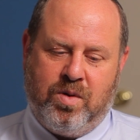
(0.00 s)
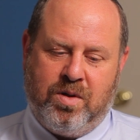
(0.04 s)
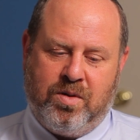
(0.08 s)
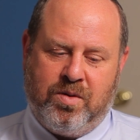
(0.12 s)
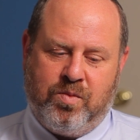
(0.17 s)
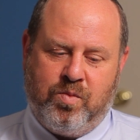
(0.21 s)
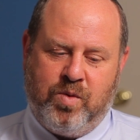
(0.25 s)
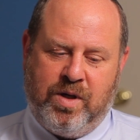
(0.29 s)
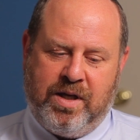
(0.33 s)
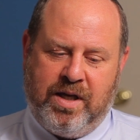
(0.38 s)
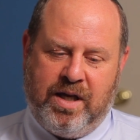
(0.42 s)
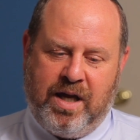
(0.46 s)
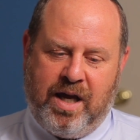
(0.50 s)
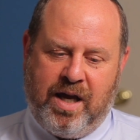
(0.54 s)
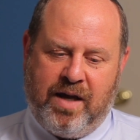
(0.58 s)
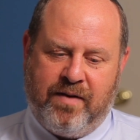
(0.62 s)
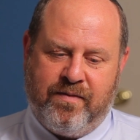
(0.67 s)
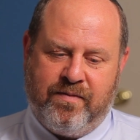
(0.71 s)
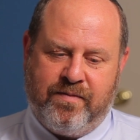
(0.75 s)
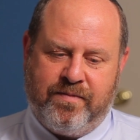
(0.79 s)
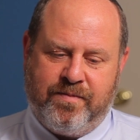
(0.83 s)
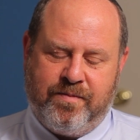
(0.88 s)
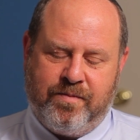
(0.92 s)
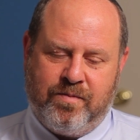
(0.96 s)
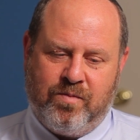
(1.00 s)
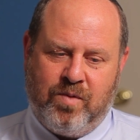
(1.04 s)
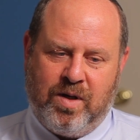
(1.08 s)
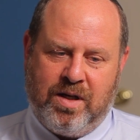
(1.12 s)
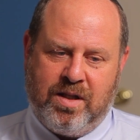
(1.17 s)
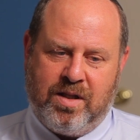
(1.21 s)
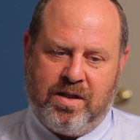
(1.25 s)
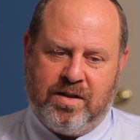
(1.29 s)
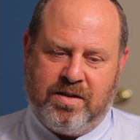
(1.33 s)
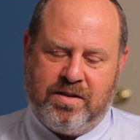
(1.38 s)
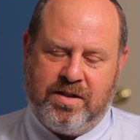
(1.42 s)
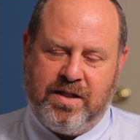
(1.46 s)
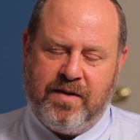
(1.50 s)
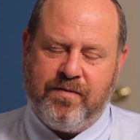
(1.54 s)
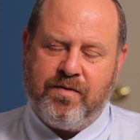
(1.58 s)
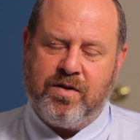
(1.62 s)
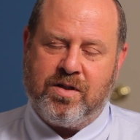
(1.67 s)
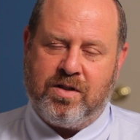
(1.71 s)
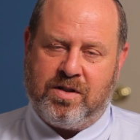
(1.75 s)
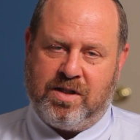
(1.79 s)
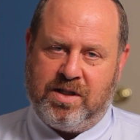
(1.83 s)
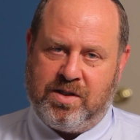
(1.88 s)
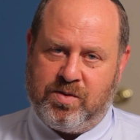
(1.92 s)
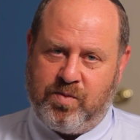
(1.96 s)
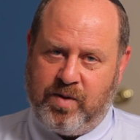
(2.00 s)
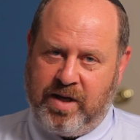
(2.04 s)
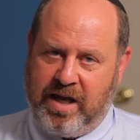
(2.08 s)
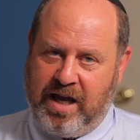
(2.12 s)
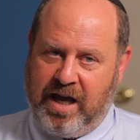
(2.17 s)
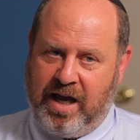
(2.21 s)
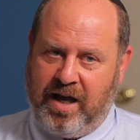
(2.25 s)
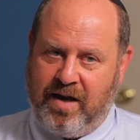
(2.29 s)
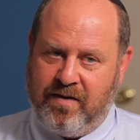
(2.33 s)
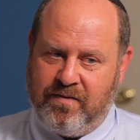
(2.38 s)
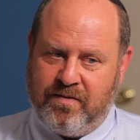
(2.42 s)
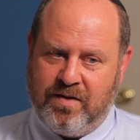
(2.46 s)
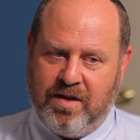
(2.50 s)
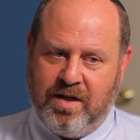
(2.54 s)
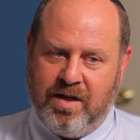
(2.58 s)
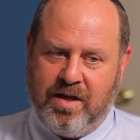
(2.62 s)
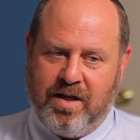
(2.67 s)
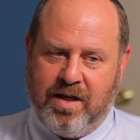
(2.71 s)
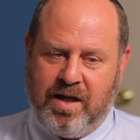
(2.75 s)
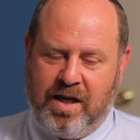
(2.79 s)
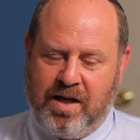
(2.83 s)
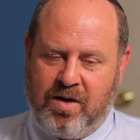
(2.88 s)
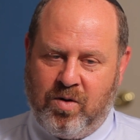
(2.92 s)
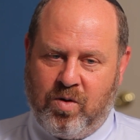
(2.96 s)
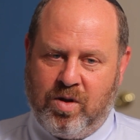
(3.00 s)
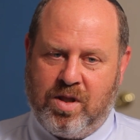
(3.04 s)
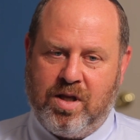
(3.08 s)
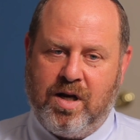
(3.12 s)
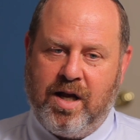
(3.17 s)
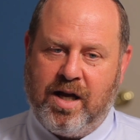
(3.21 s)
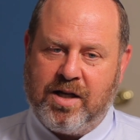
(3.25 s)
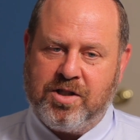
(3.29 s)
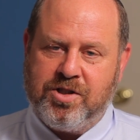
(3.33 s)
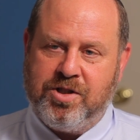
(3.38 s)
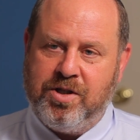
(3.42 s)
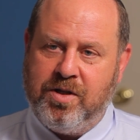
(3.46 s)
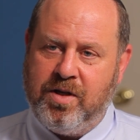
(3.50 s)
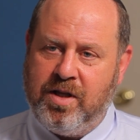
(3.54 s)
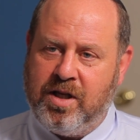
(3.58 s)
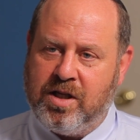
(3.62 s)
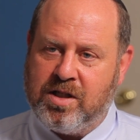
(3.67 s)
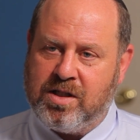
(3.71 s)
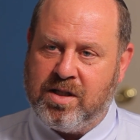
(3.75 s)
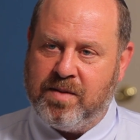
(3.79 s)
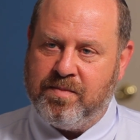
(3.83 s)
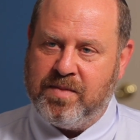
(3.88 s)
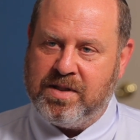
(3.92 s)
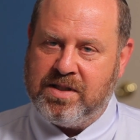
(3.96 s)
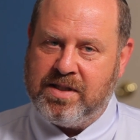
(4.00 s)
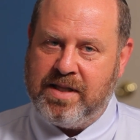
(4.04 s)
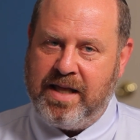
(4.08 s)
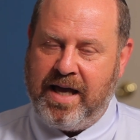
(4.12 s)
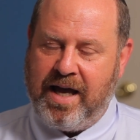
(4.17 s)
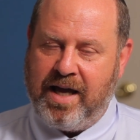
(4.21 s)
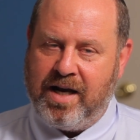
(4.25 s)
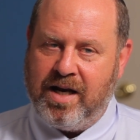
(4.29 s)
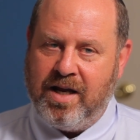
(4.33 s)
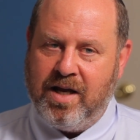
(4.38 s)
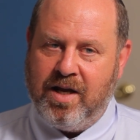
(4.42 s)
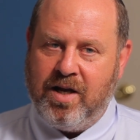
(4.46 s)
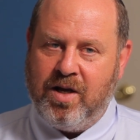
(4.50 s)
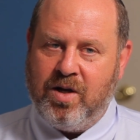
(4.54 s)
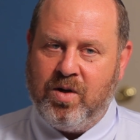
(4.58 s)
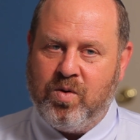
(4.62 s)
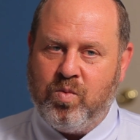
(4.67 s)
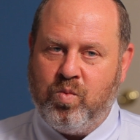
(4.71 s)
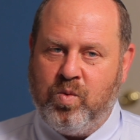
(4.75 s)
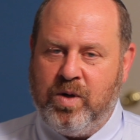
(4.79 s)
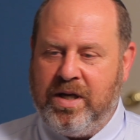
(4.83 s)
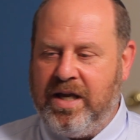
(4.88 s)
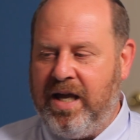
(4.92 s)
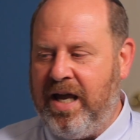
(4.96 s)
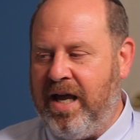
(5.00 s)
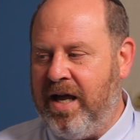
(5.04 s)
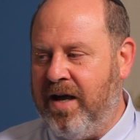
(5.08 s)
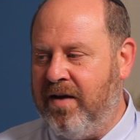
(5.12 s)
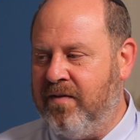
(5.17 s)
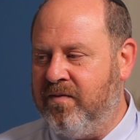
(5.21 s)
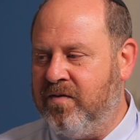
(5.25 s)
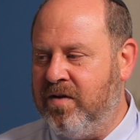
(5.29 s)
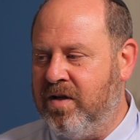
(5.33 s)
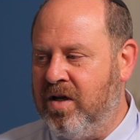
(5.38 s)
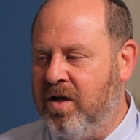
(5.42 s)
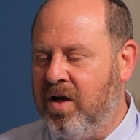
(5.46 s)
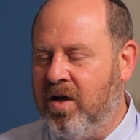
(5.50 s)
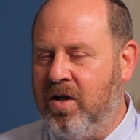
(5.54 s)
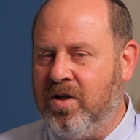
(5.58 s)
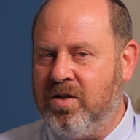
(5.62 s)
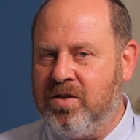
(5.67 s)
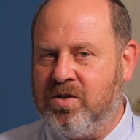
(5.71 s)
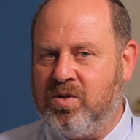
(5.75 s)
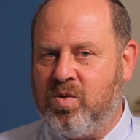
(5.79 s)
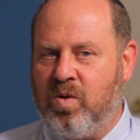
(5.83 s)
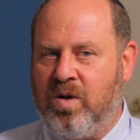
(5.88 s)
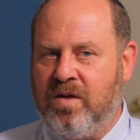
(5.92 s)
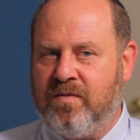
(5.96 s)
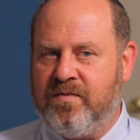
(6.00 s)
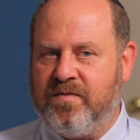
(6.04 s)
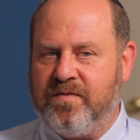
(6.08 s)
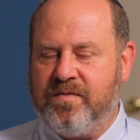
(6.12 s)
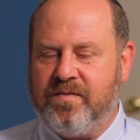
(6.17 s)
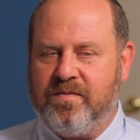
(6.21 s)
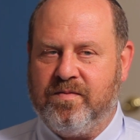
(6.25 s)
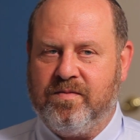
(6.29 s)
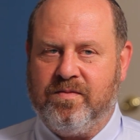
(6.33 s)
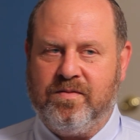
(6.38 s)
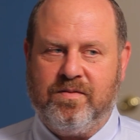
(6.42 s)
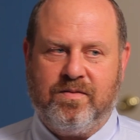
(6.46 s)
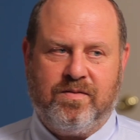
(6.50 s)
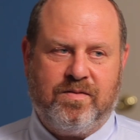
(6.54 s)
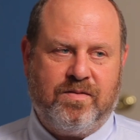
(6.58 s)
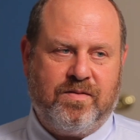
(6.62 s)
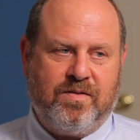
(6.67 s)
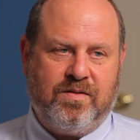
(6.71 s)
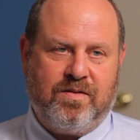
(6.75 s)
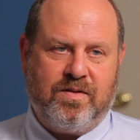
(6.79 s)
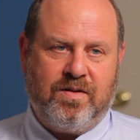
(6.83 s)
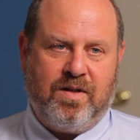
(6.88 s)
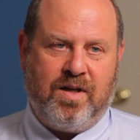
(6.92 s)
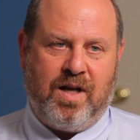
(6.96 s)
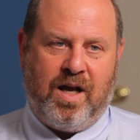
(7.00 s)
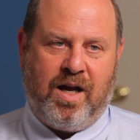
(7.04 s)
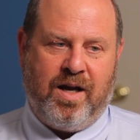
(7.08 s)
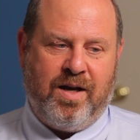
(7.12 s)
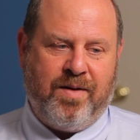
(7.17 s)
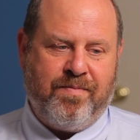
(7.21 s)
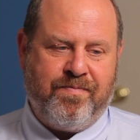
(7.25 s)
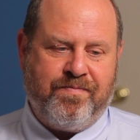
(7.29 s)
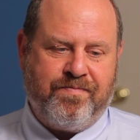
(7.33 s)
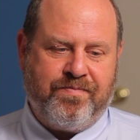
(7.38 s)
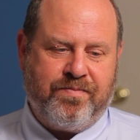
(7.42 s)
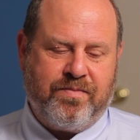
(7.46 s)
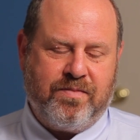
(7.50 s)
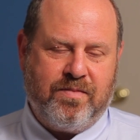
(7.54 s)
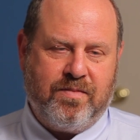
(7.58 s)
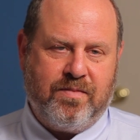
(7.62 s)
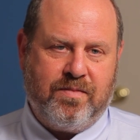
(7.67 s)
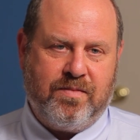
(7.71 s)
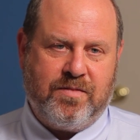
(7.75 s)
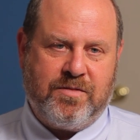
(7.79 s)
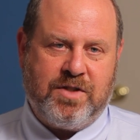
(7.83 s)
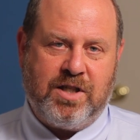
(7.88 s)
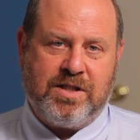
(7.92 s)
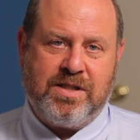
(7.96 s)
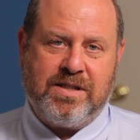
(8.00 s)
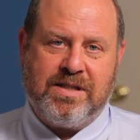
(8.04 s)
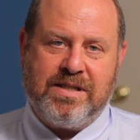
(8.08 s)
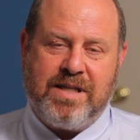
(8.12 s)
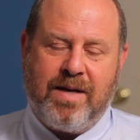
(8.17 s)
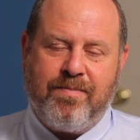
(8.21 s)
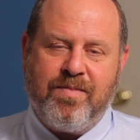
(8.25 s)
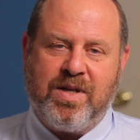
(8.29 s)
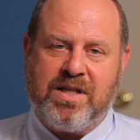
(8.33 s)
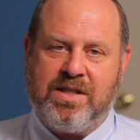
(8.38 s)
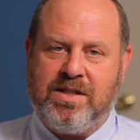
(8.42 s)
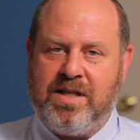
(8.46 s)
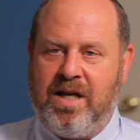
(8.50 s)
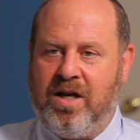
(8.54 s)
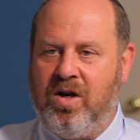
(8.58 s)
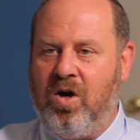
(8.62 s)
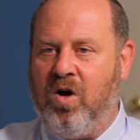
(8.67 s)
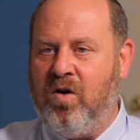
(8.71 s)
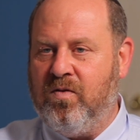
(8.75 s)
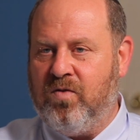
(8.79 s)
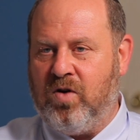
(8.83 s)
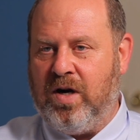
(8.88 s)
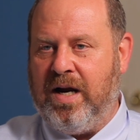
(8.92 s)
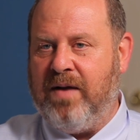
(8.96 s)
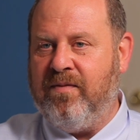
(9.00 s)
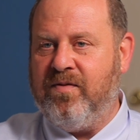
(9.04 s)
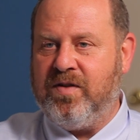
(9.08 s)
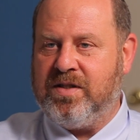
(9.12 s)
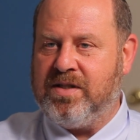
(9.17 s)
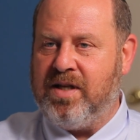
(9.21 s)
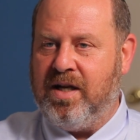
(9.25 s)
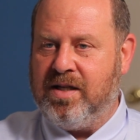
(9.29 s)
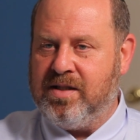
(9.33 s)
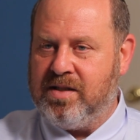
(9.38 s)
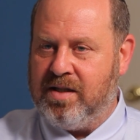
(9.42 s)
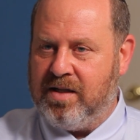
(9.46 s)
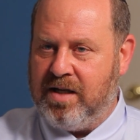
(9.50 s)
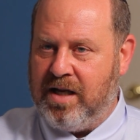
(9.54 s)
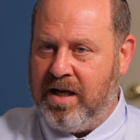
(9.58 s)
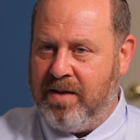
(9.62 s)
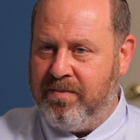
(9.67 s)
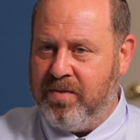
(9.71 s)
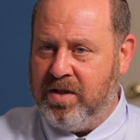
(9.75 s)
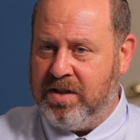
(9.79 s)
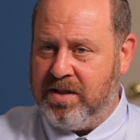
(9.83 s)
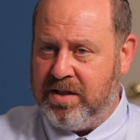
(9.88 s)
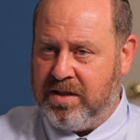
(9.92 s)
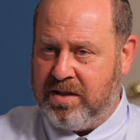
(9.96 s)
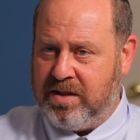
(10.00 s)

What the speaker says: we have, one of the difficulties we have in Orthodox Judaism is that we have sort of, to some extent, overemphasized the Talmud.